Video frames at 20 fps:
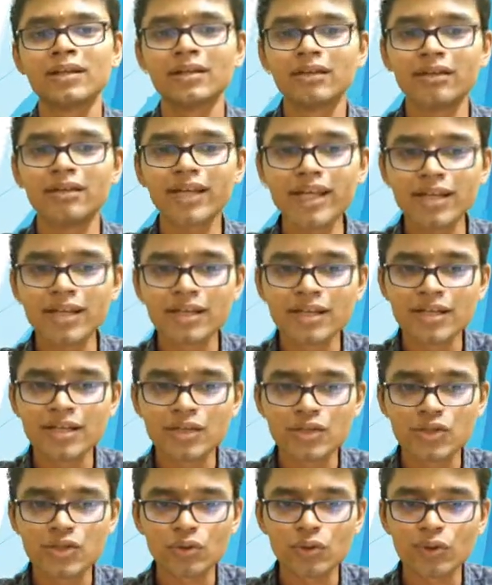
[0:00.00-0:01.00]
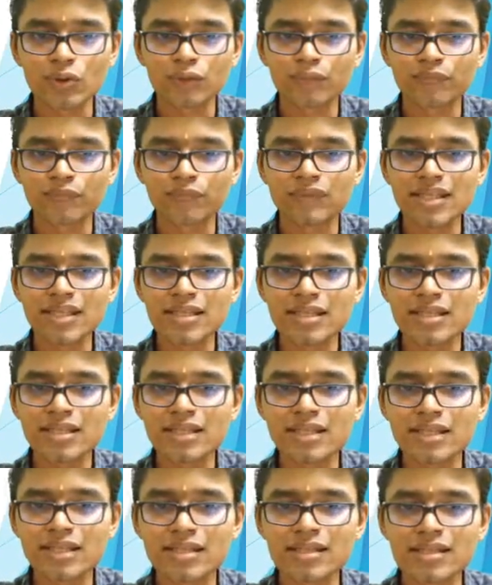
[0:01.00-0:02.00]
Okay, so this
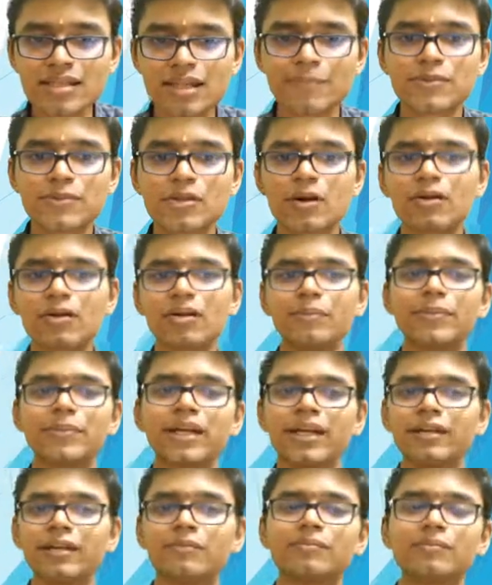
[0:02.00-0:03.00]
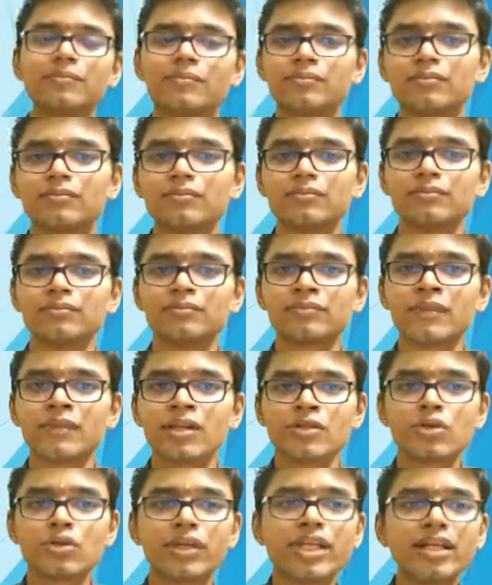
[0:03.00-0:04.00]
series keeps on repeating.
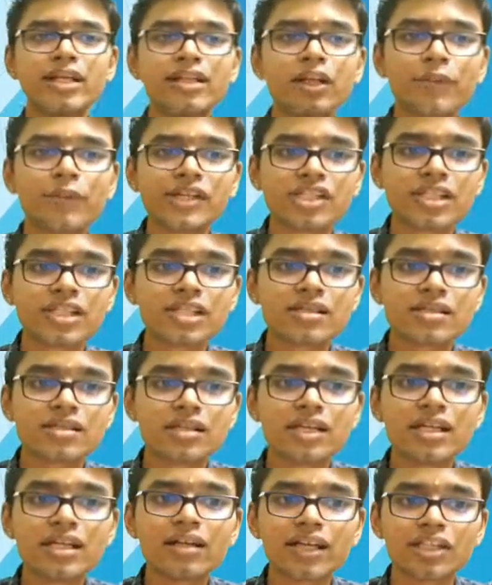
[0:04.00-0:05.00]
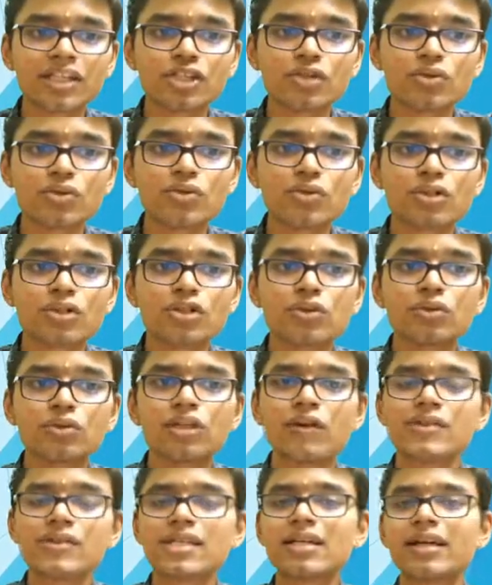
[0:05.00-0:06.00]
So here the question is 3 raised to
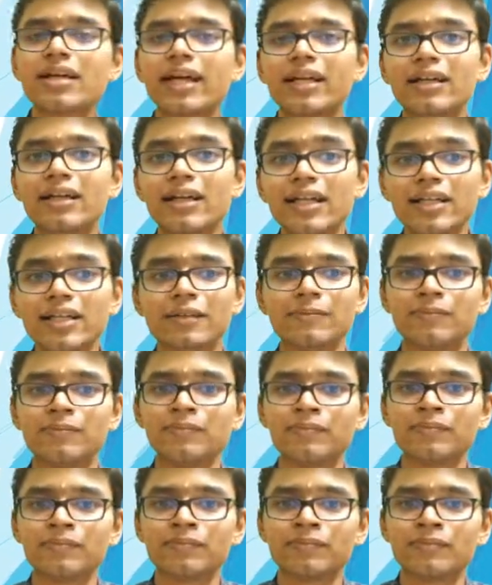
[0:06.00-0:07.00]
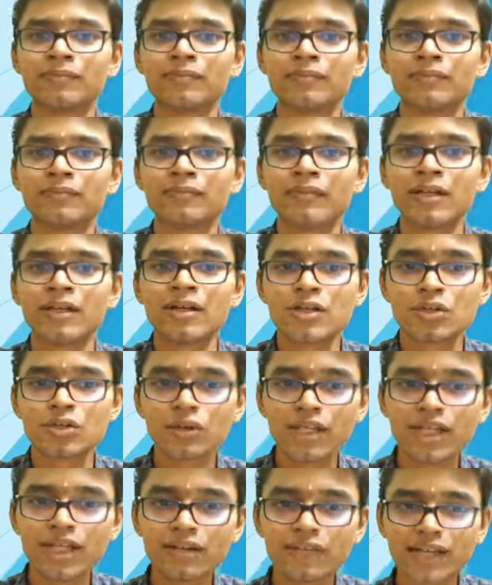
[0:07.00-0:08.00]
2019. So
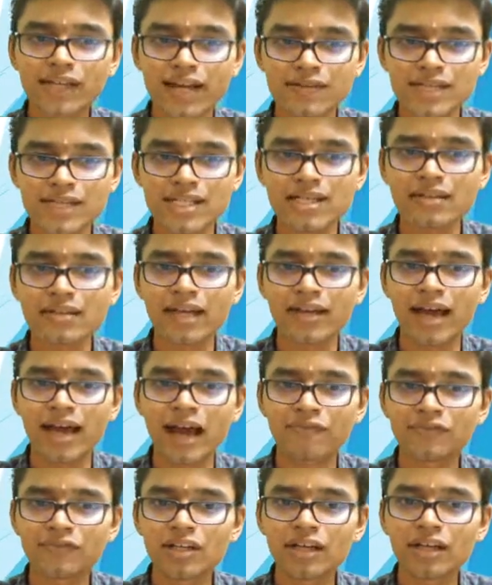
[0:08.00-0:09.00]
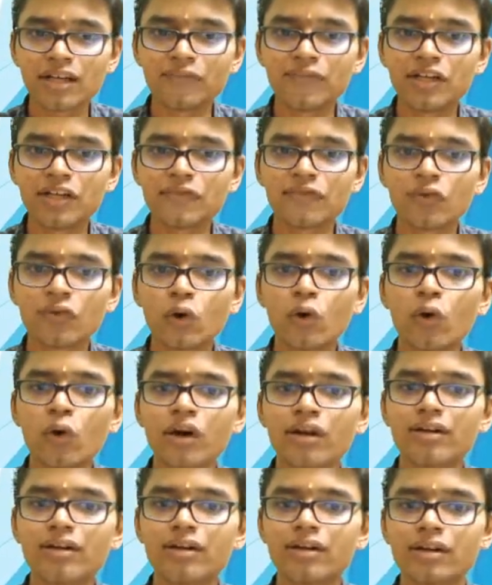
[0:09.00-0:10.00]
here we have seen that after every
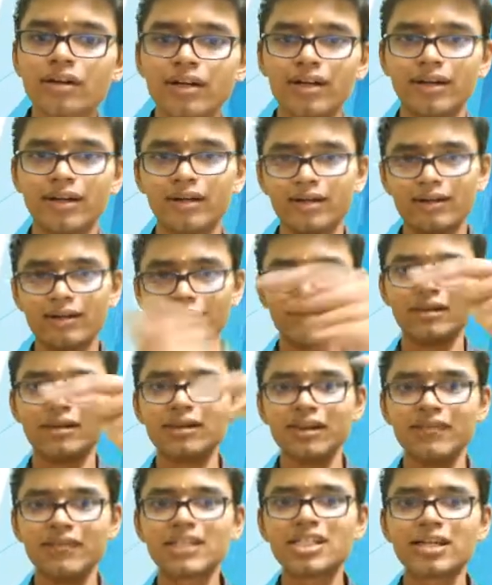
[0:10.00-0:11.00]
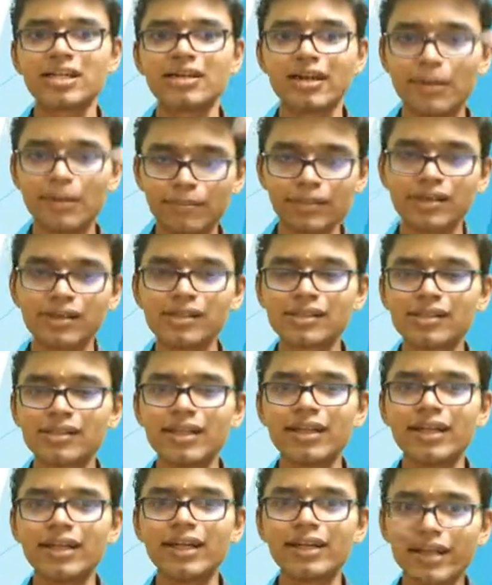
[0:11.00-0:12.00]
4 division numbers,
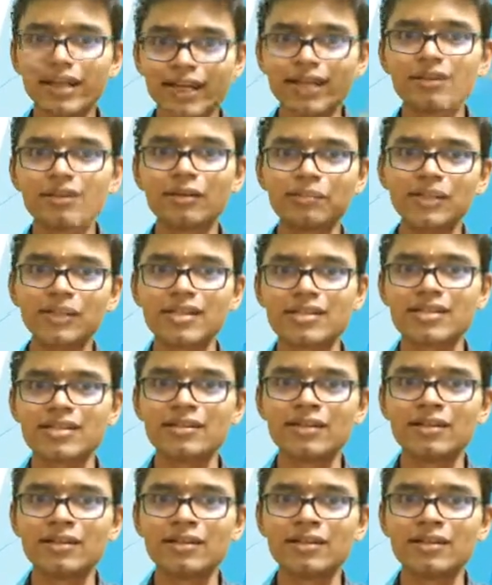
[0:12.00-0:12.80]
it again repeats.